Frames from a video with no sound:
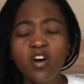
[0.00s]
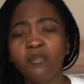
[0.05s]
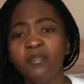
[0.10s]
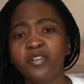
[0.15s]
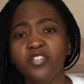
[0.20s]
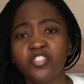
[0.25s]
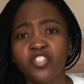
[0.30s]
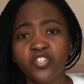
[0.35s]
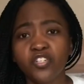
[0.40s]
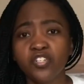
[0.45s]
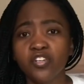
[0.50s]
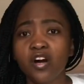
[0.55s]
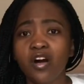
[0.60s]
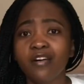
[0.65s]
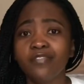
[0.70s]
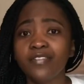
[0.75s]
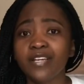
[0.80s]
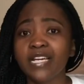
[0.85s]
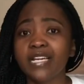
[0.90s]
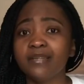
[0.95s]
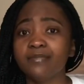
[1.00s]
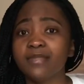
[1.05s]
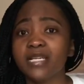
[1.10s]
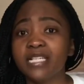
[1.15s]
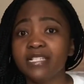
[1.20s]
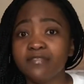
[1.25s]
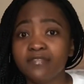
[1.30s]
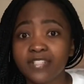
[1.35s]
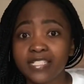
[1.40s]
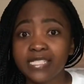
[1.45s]
journey of
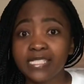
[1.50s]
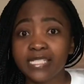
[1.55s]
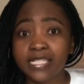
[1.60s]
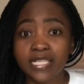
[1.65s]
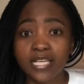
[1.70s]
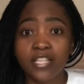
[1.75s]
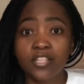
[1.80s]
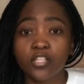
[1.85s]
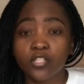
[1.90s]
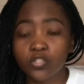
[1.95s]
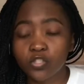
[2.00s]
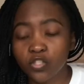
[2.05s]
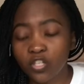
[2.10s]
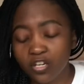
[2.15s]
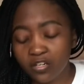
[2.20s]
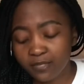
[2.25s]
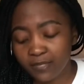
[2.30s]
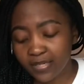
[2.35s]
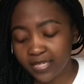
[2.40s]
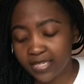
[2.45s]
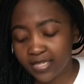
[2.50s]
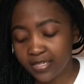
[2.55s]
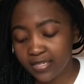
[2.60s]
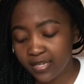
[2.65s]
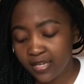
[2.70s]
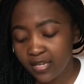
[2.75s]
investing in the stock market.